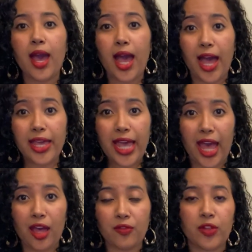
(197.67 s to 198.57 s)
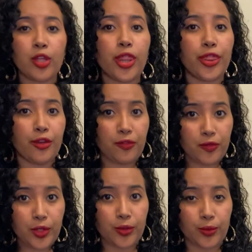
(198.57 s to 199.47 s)
I have the
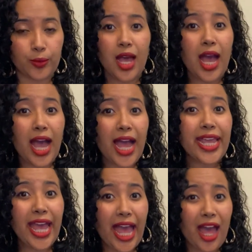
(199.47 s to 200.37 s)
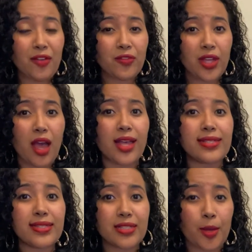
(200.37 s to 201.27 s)
flu. I have a
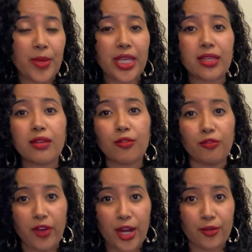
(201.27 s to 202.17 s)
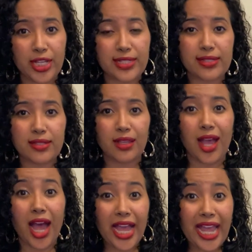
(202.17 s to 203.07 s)
stomach virus.
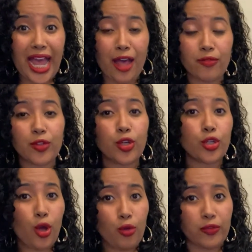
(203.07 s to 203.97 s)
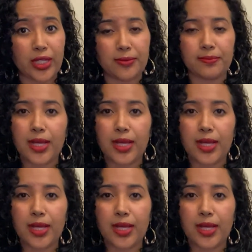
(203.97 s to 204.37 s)
I have COVID.